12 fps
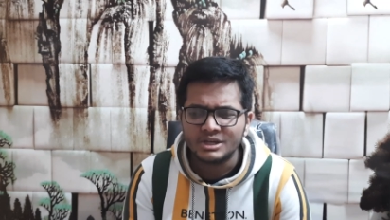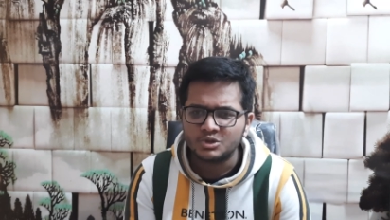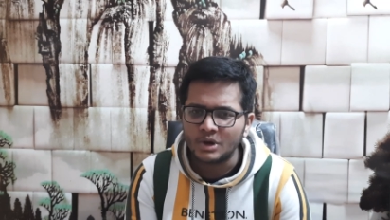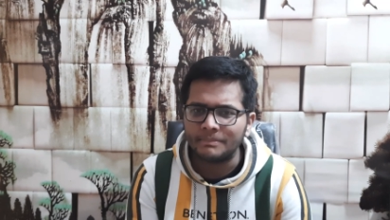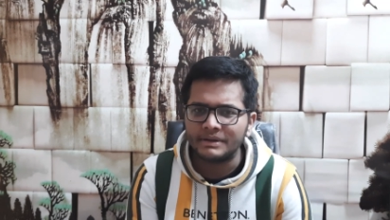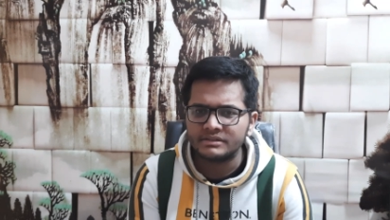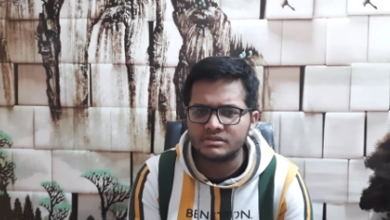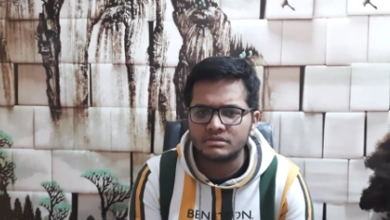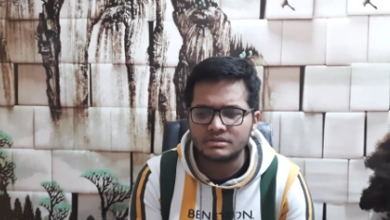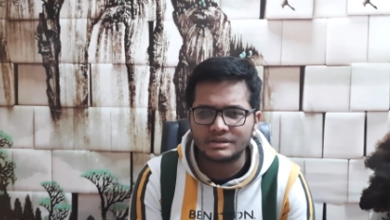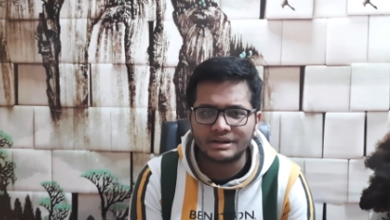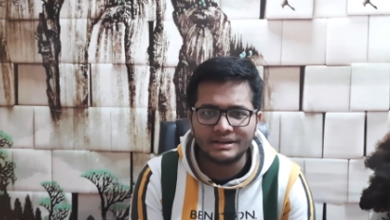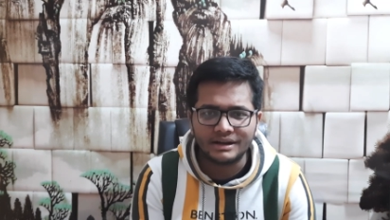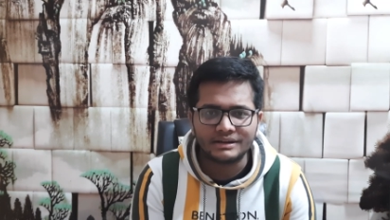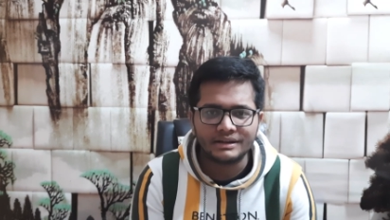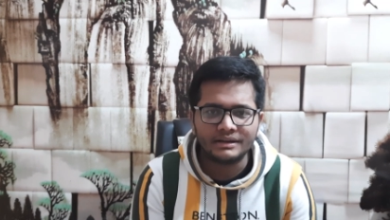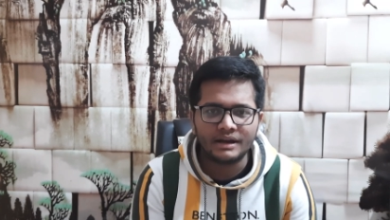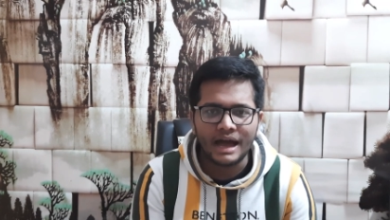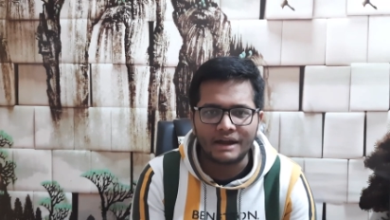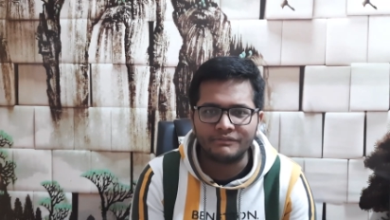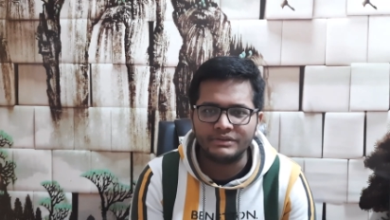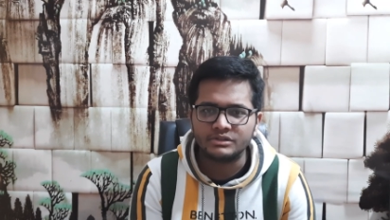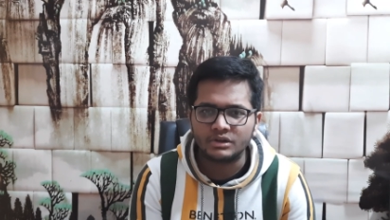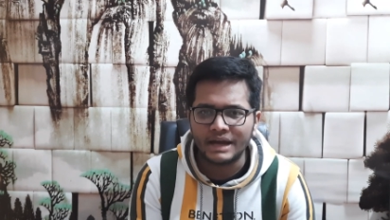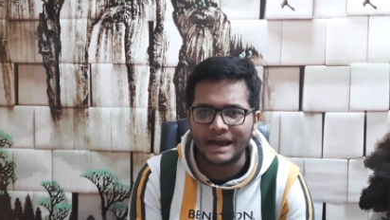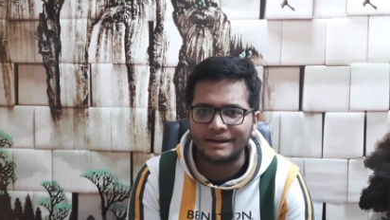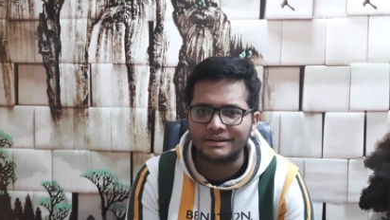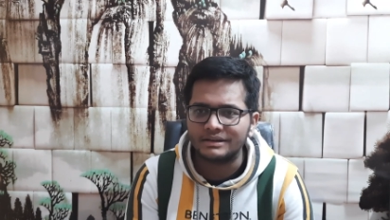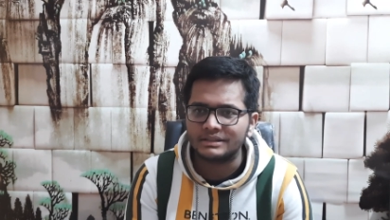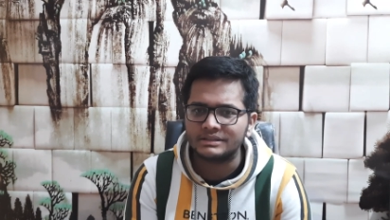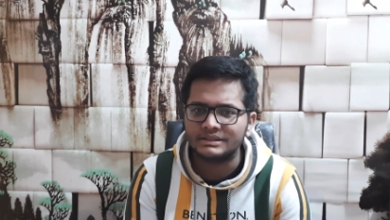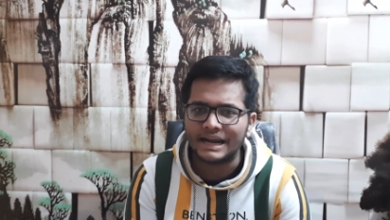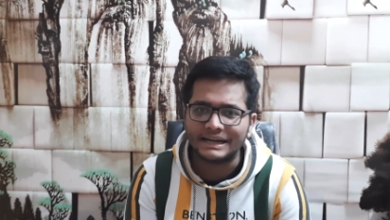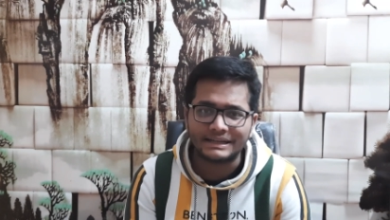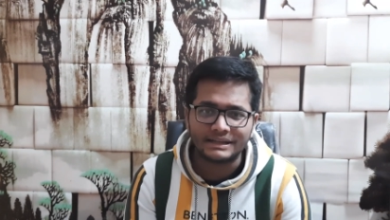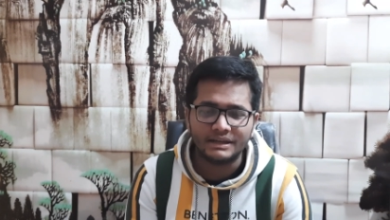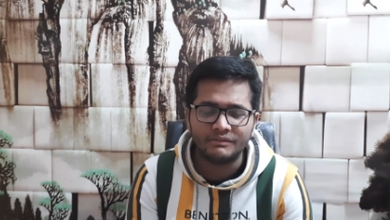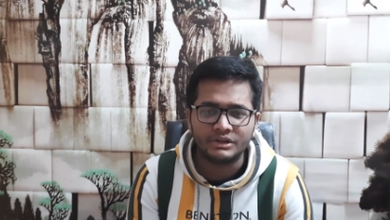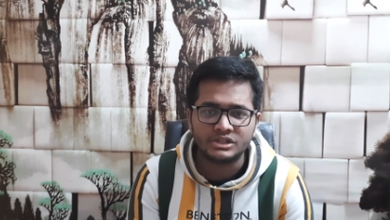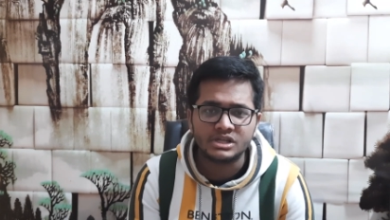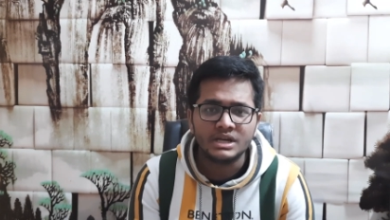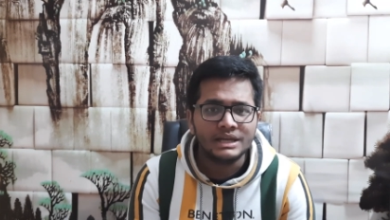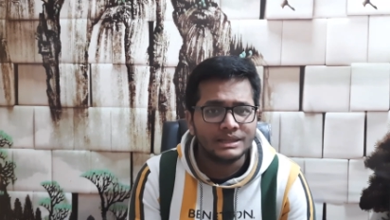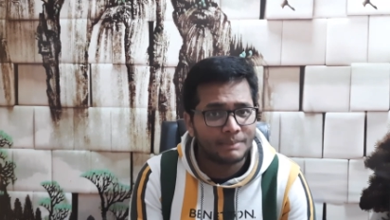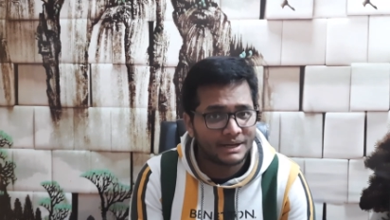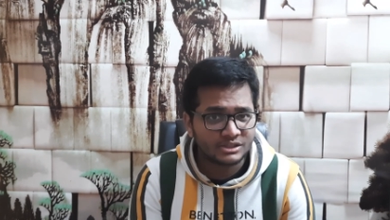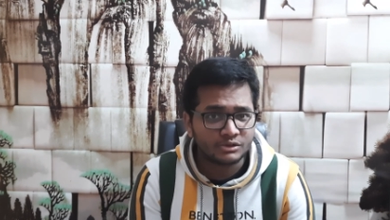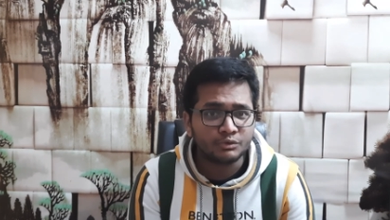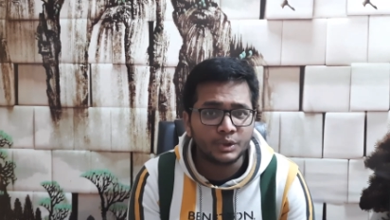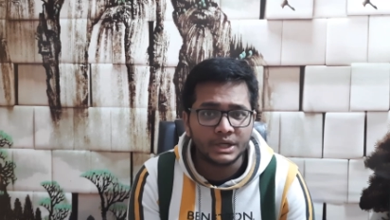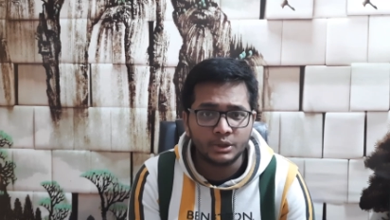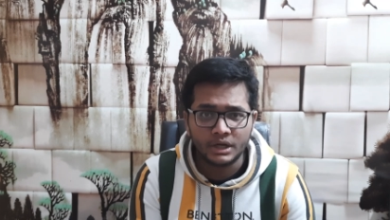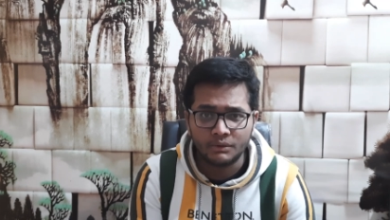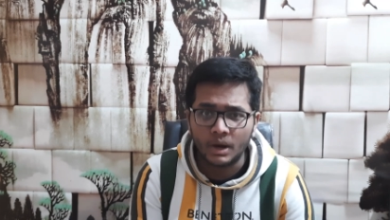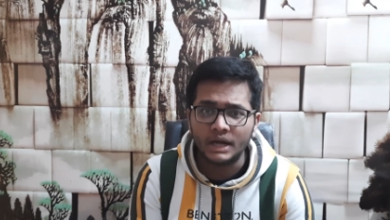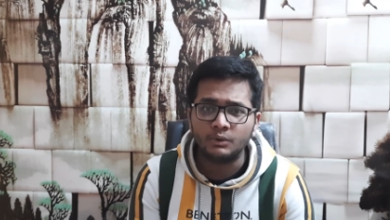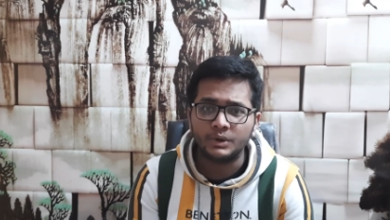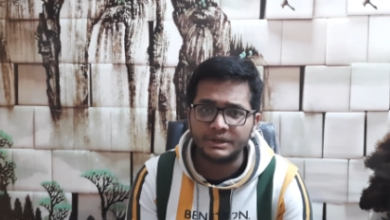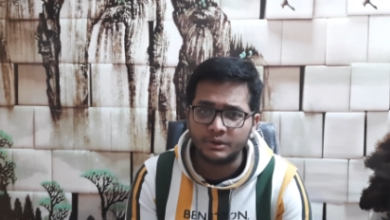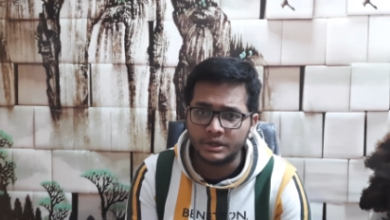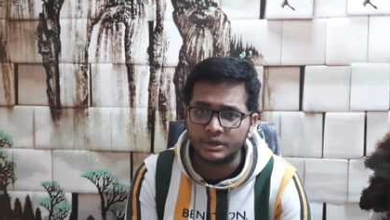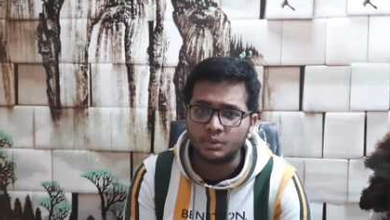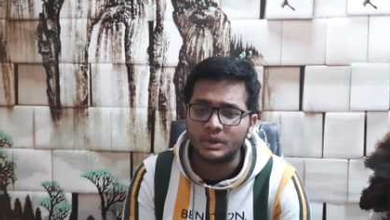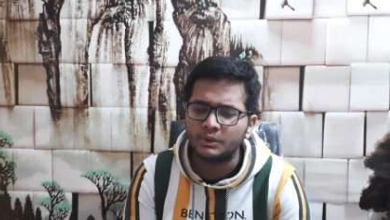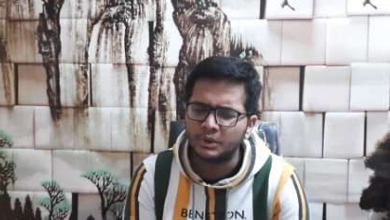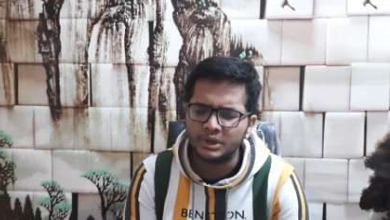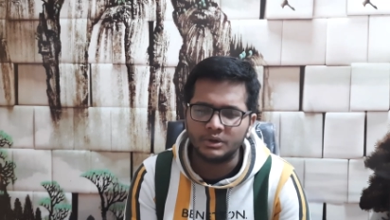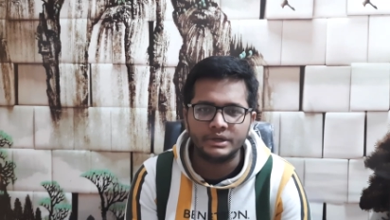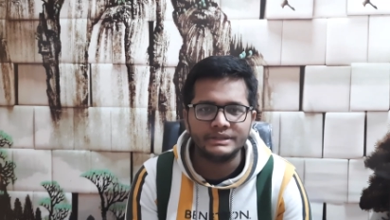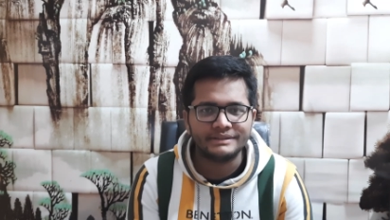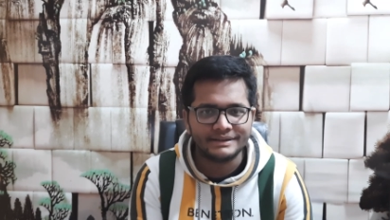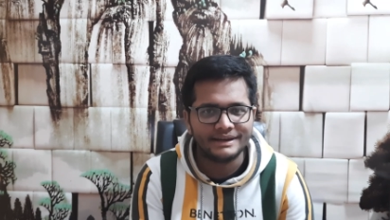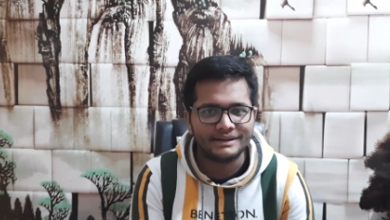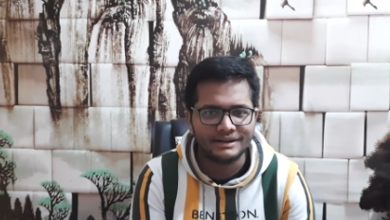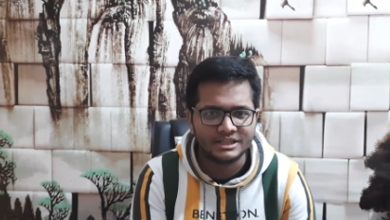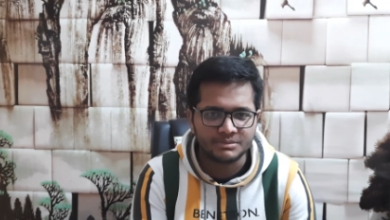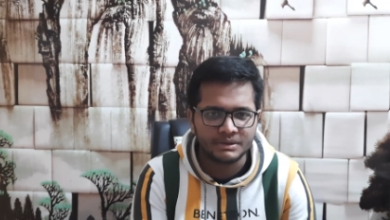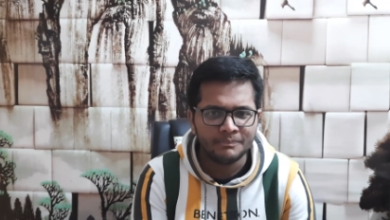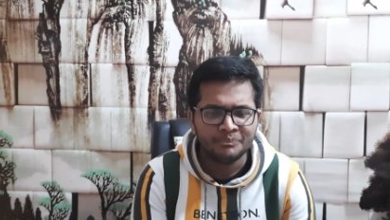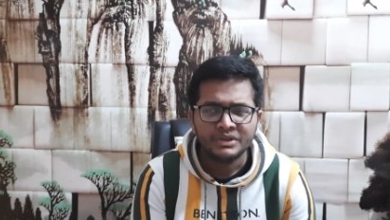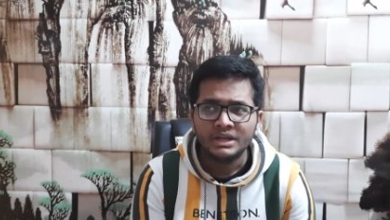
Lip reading: So Amdocs is conducting a HACKFEST on HackerEarth that in which the batches of 2021, 2022 and 2023 are eligible.